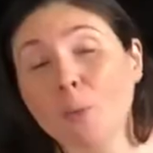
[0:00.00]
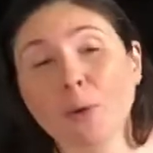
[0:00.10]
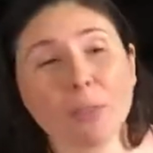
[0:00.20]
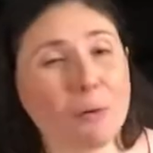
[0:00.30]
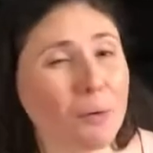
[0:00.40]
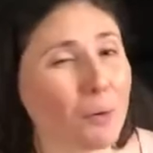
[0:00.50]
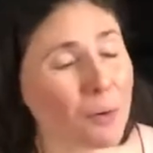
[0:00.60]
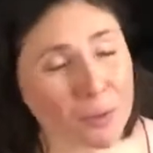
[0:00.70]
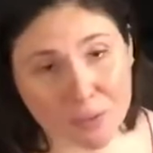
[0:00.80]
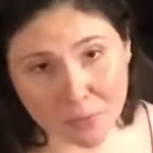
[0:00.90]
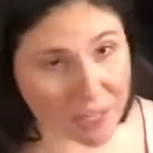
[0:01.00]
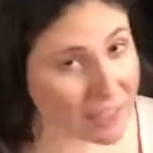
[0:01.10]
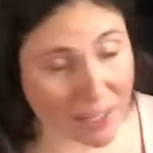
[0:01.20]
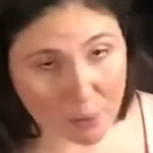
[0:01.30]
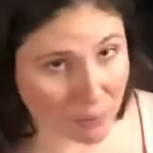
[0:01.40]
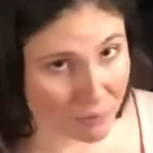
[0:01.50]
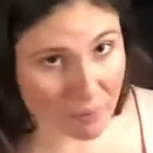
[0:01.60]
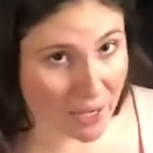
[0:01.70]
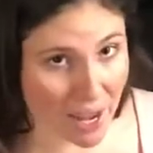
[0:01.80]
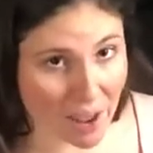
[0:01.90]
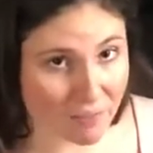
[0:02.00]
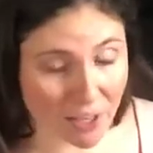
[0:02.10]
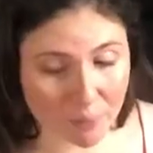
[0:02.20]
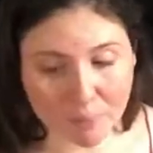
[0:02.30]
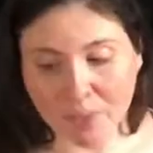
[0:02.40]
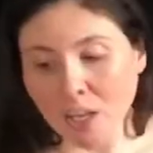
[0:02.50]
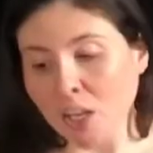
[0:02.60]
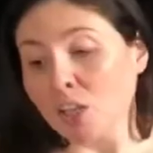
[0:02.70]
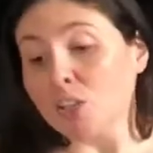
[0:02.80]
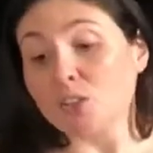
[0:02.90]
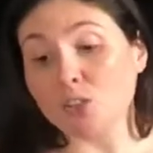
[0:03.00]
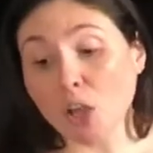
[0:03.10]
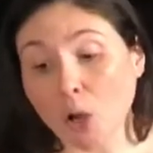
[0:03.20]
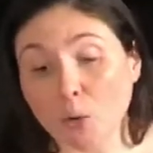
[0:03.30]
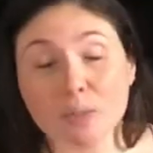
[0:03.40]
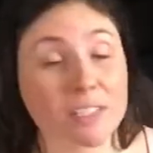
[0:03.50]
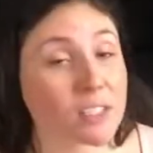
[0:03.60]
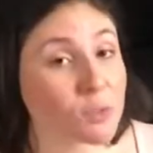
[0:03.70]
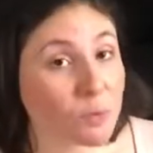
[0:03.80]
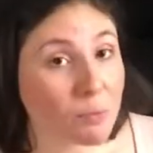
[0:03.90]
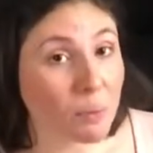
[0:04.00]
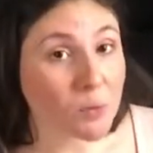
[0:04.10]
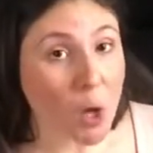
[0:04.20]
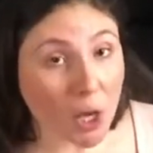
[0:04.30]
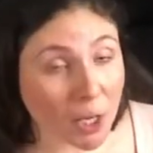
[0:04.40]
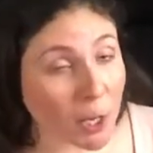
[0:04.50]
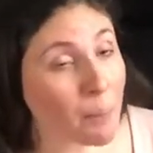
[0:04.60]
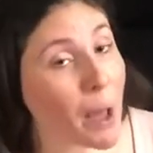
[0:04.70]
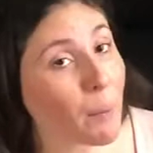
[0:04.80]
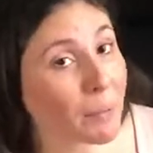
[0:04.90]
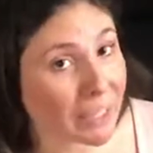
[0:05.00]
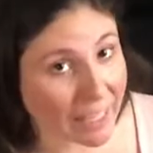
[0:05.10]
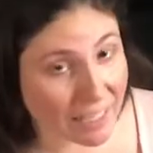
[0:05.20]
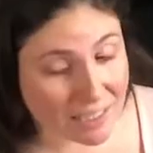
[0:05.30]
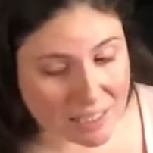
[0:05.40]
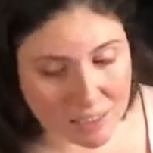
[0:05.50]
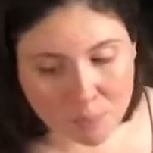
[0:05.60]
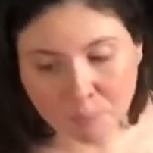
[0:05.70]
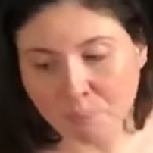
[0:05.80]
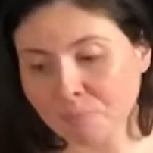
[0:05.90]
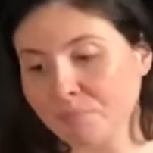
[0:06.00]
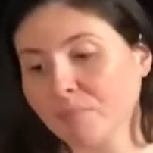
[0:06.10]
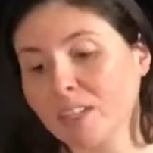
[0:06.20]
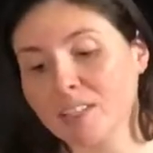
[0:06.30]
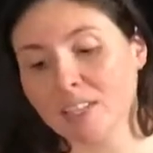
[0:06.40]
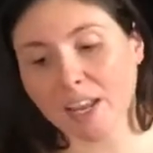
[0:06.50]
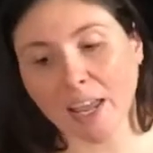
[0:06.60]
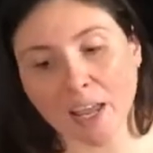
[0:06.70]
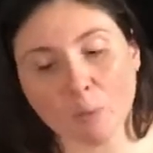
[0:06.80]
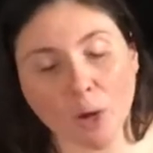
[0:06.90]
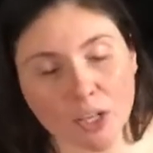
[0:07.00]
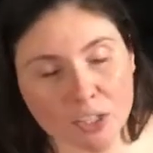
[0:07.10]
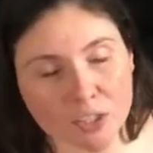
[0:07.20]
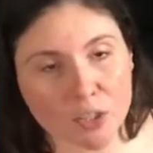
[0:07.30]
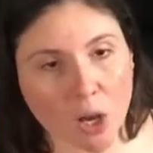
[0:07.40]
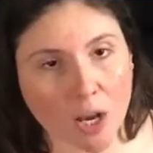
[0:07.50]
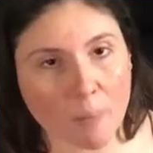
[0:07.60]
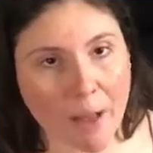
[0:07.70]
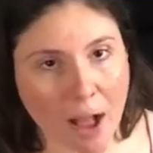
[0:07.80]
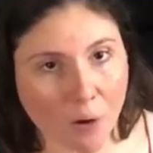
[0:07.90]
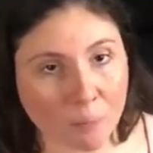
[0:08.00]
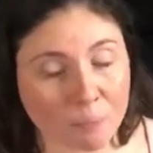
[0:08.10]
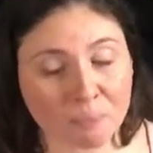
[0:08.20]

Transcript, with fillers: with all the rain that we've been having. So since we've been talking about plants, today I wanted to talk about